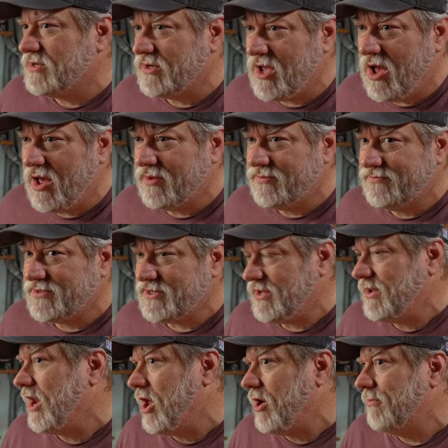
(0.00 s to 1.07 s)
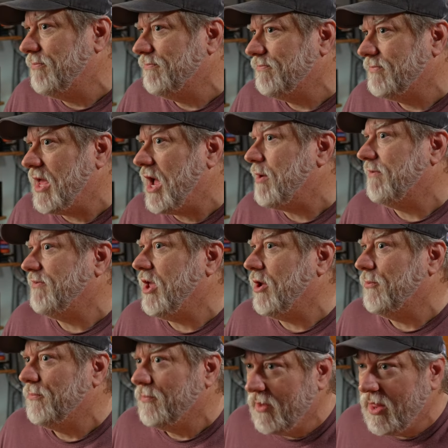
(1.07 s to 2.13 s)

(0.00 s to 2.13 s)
and cons, you know, a review.